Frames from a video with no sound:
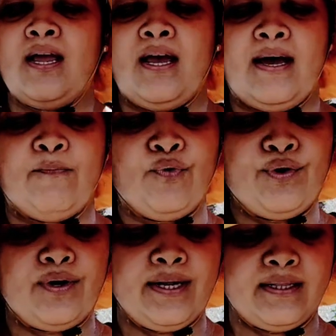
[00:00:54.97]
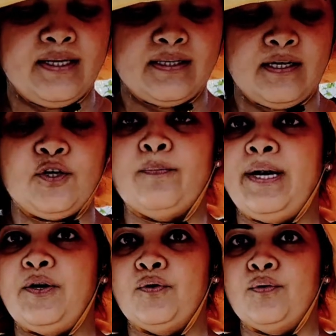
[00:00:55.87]
I'm going to dig this in a
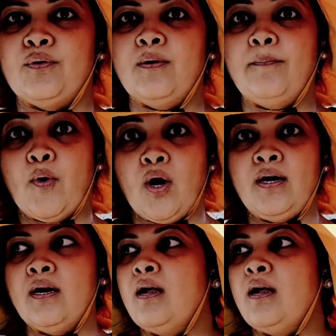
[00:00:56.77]
tomato pot.